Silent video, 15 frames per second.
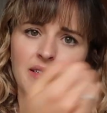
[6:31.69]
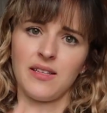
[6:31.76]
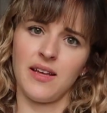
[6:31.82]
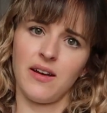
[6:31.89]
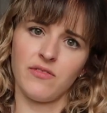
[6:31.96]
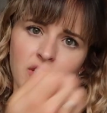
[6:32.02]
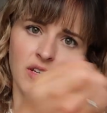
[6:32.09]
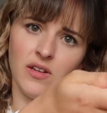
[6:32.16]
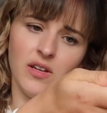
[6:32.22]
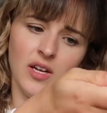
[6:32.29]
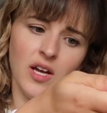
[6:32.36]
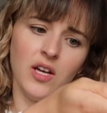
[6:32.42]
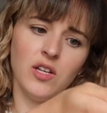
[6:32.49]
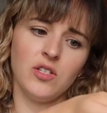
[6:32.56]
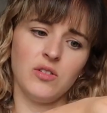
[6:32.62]
So they have to
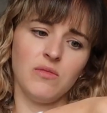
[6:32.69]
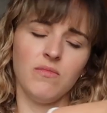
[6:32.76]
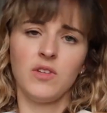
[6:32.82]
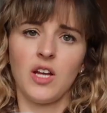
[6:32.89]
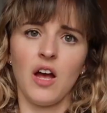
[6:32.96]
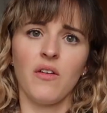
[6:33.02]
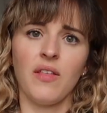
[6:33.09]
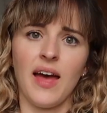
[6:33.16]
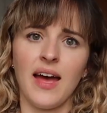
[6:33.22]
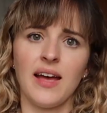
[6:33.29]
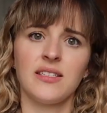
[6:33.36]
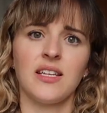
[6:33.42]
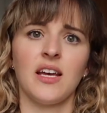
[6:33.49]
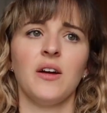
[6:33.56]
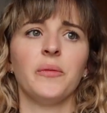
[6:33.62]
go there.
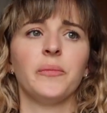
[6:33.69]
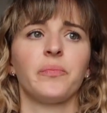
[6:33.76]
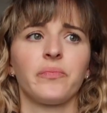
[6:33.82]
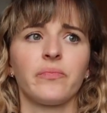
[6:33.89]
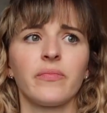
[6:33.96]
So